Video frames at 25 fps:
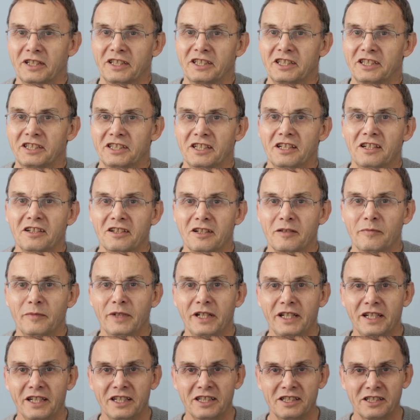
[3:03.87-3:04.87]
This is
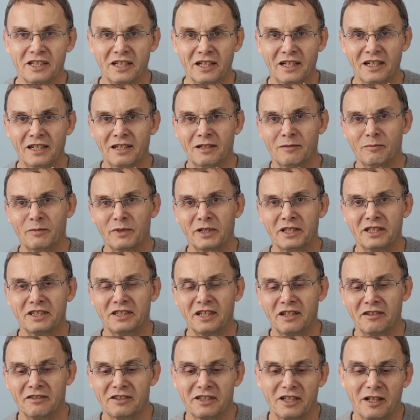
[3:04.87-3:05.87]
Archimedes. Please
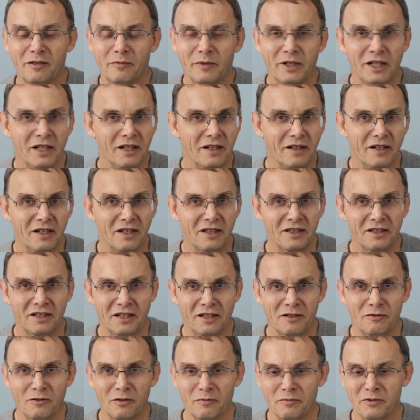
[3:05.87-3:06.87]
don't tell me I
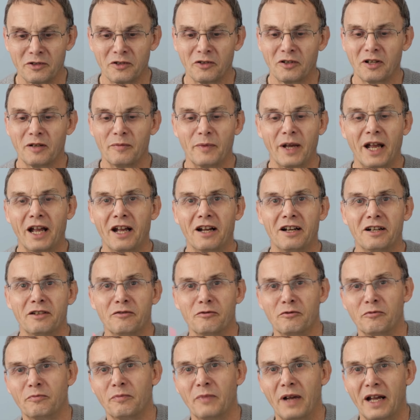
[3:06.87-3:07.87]
don't know what I'm talking about. I
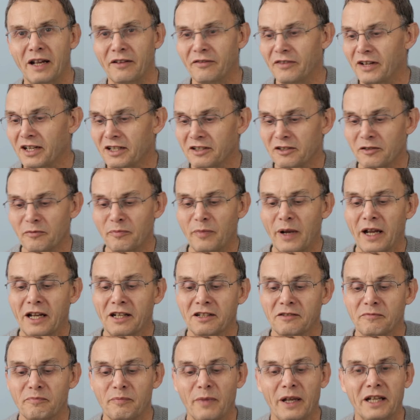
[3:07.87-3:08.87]
will have
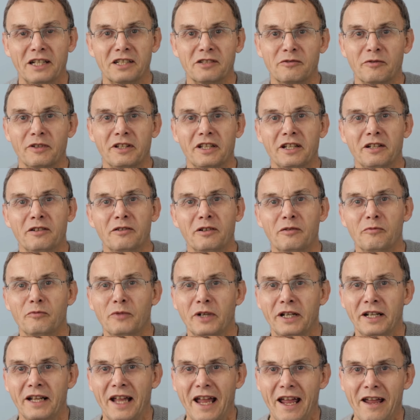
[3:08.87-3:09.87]
£100 bets with you and
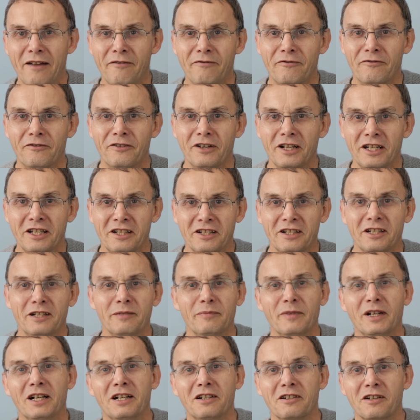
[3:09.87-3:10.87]
win every
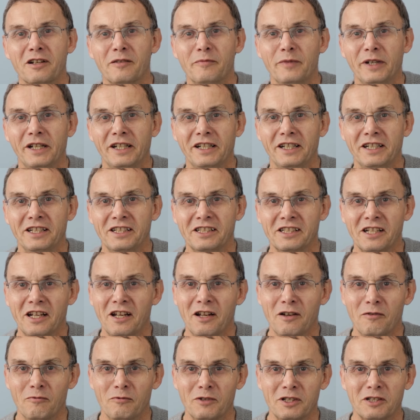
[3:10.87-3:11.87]
time Archimedes
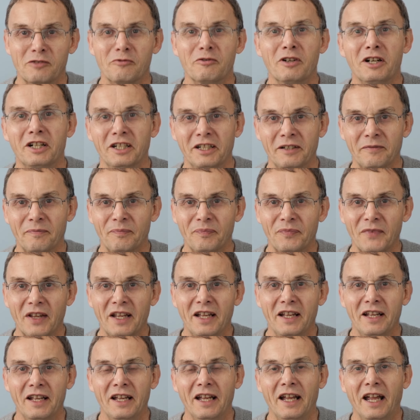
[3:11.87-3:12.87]
was right.
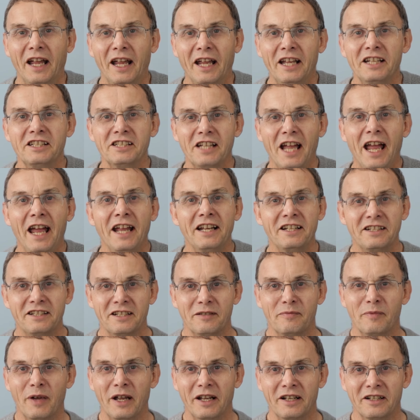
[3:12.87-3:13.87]
His head
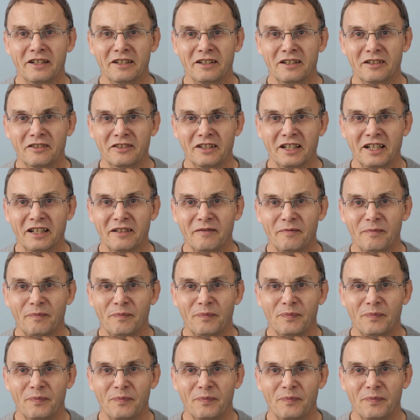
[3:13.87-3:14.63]
depended on it.